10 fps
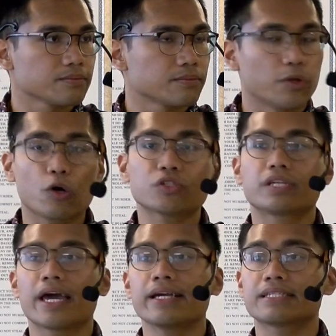Those
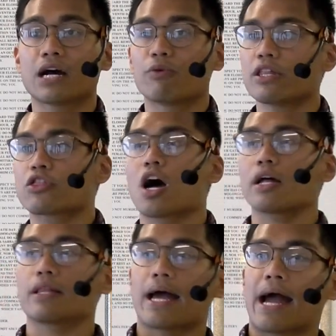days that we
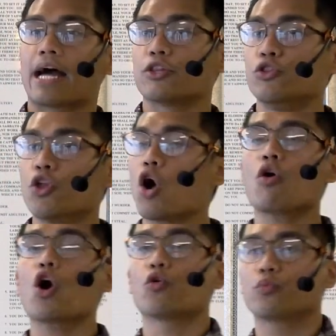thought had no
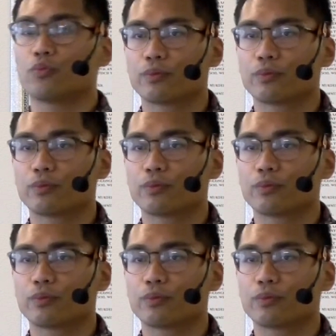hope,